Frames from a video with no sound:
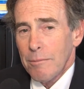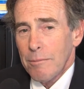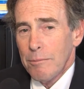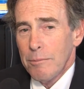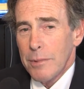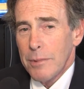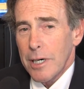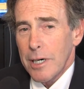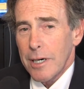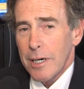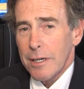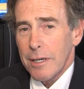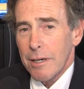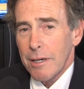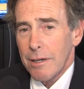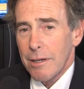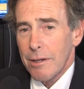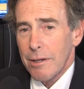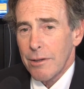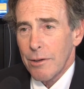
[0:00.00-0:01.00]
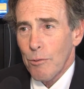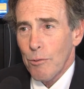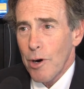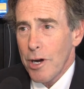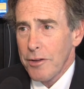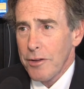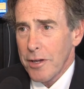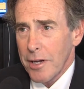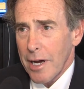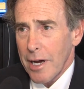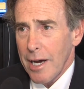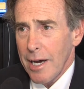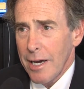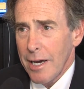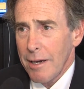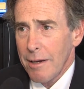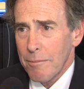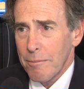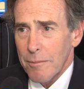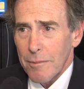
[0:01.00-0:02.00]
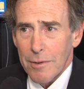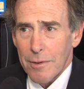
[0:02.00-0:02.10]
but the one that I